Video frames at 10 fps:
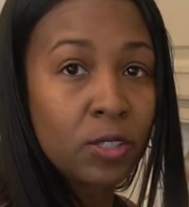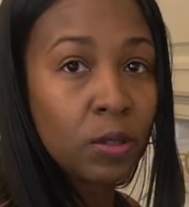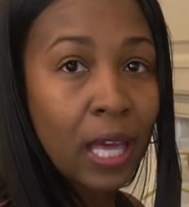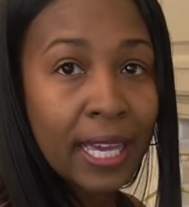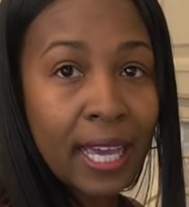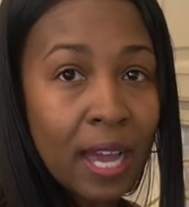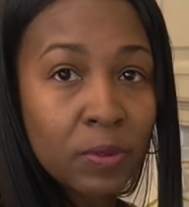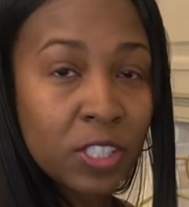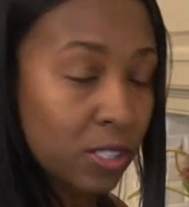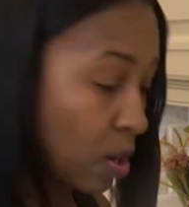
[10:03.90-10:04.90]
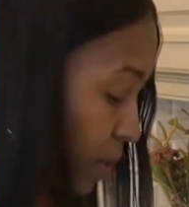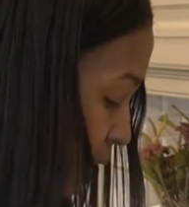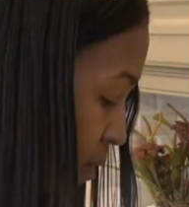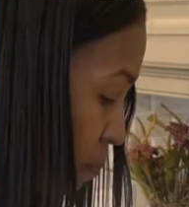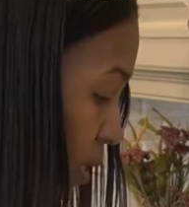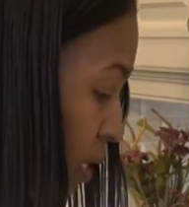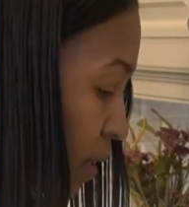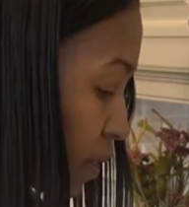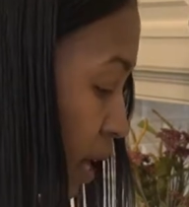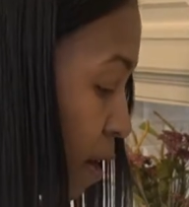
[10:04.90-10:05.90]
you like, I would just go ahead and put it
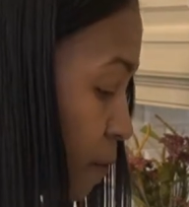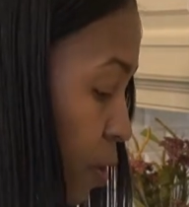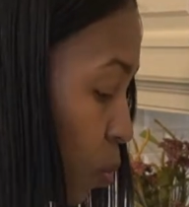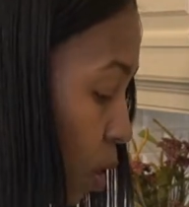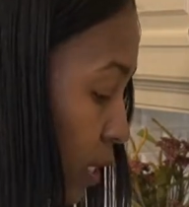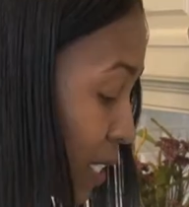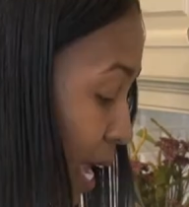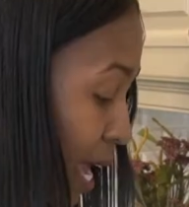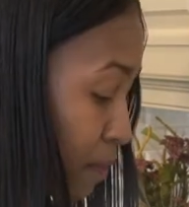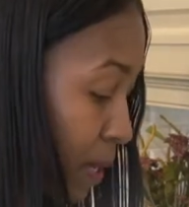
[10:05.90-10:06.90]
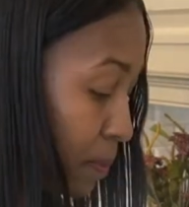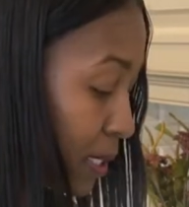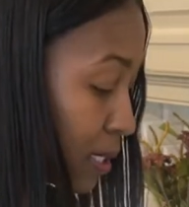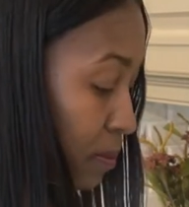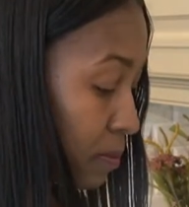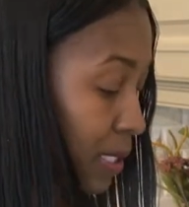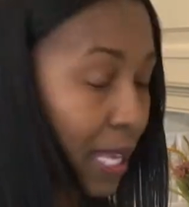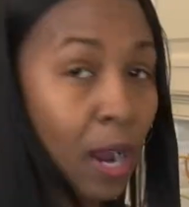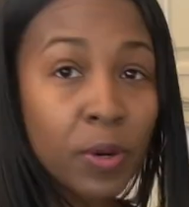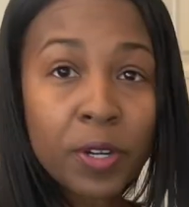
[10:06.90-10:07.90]
in there. If you wanted to add maybe some
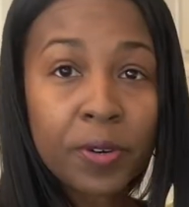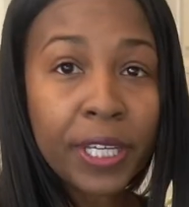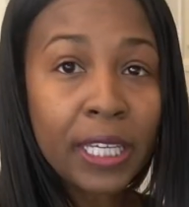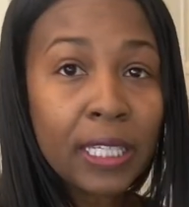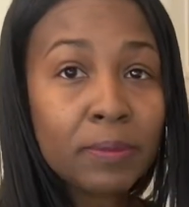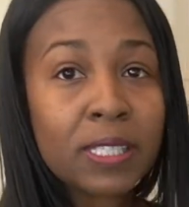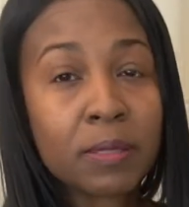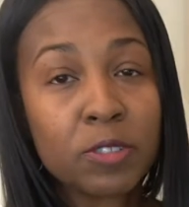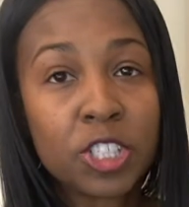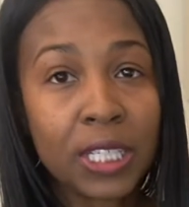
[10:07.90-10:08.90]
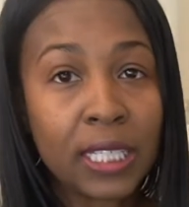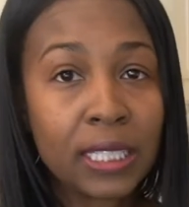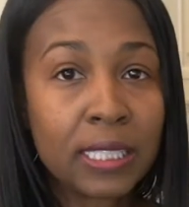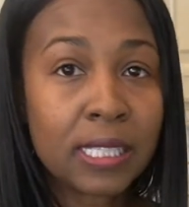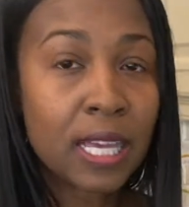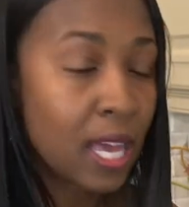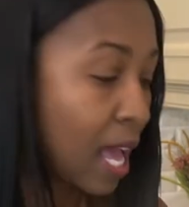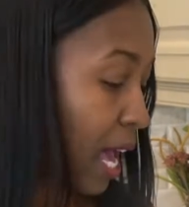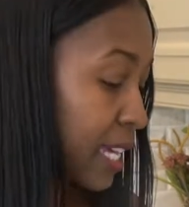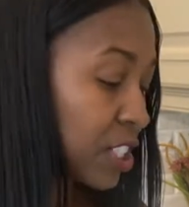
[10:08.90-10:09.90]
sour cream, some cheese,
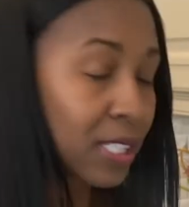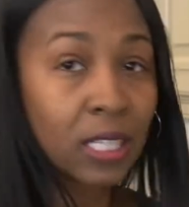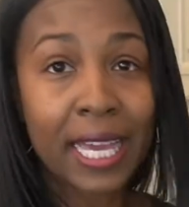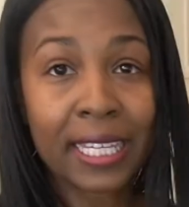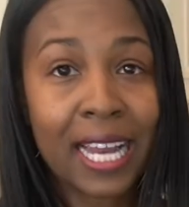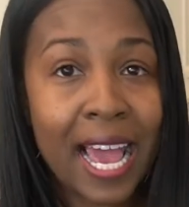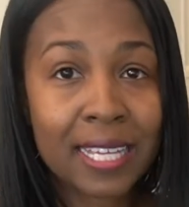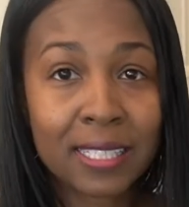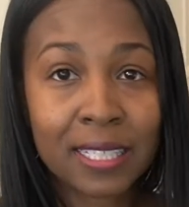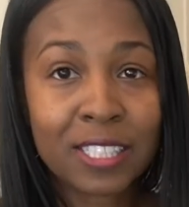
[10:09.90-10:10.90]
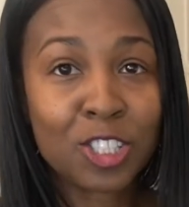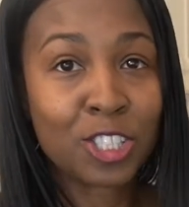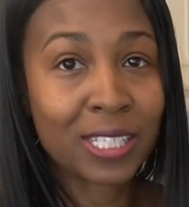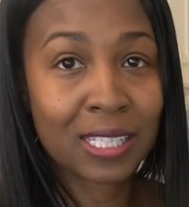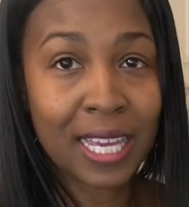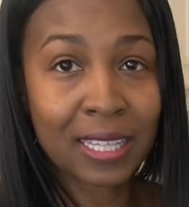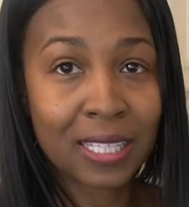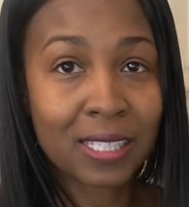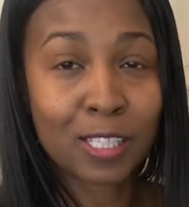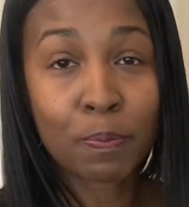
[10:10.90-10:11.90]
I just like it as is, just like
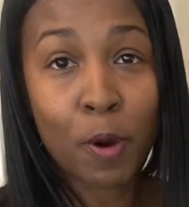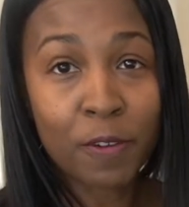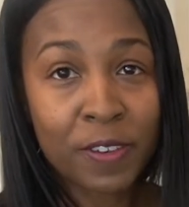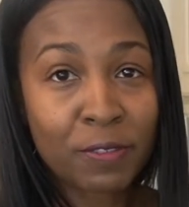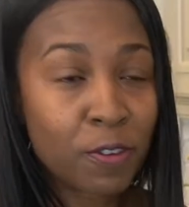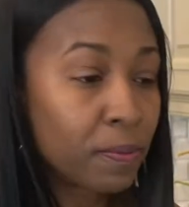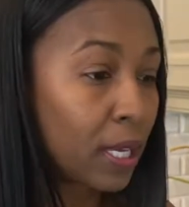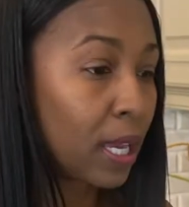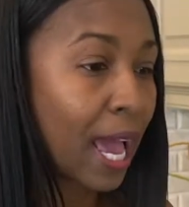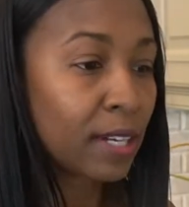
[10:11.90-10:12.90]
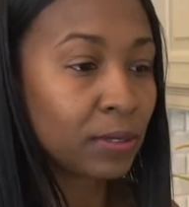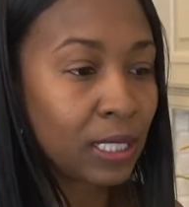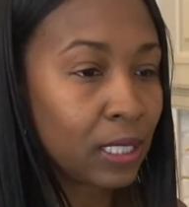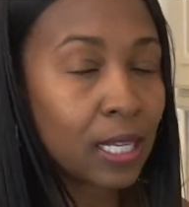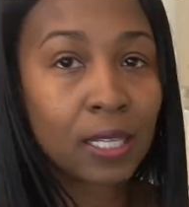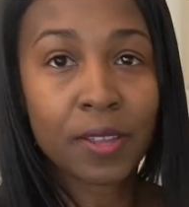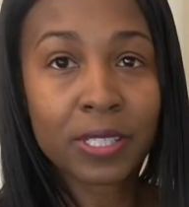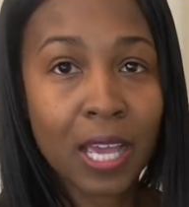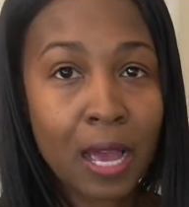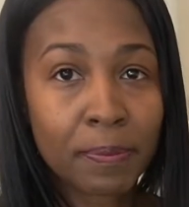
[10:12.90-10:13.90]
this. It's perfect for me. I don't need any
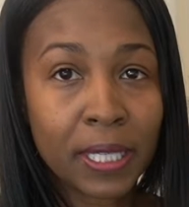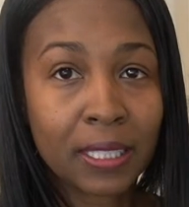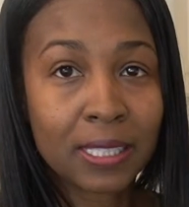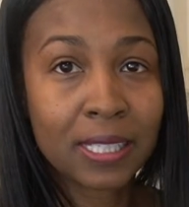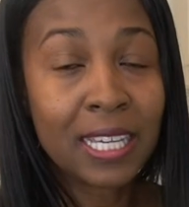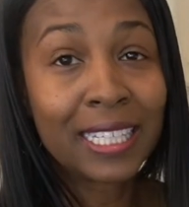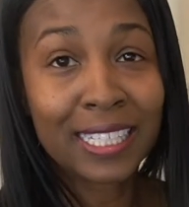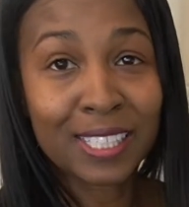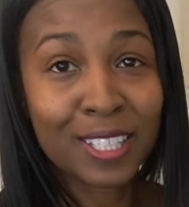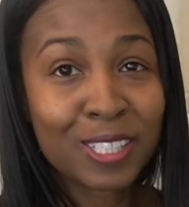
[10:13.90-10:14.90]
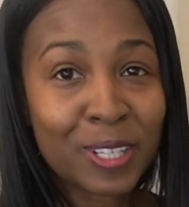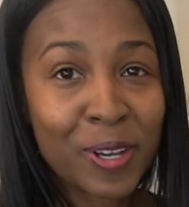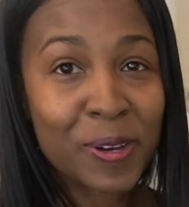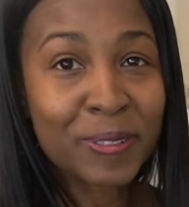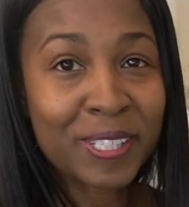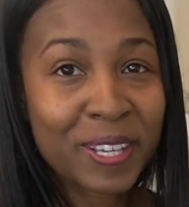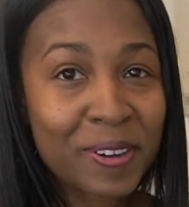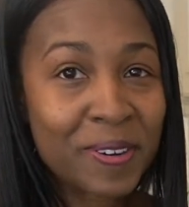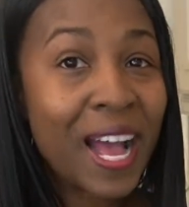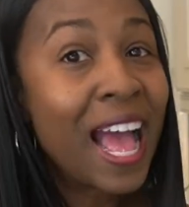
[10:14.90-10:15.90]
other toppings. It's good to go.
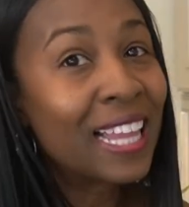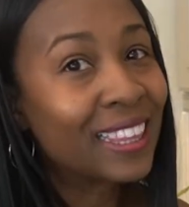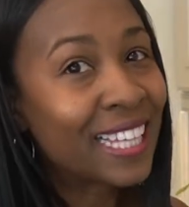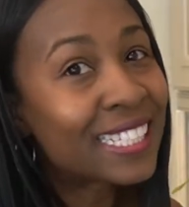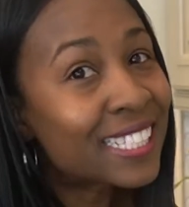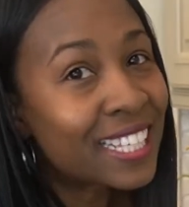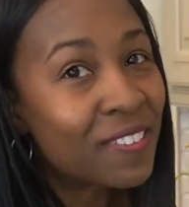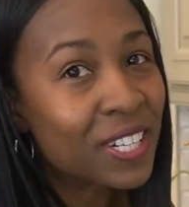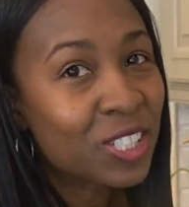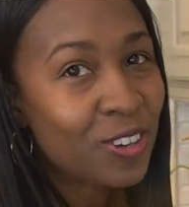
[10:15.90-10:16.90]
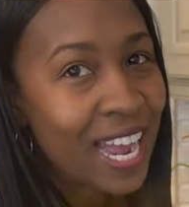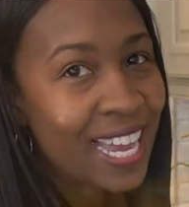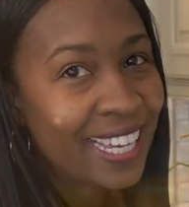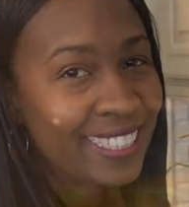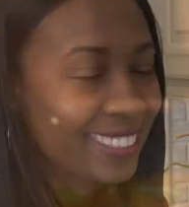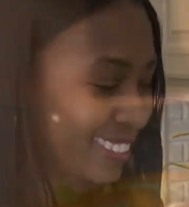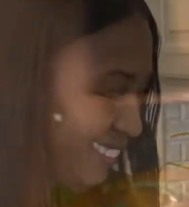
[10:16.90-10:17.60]
So let's give it a try.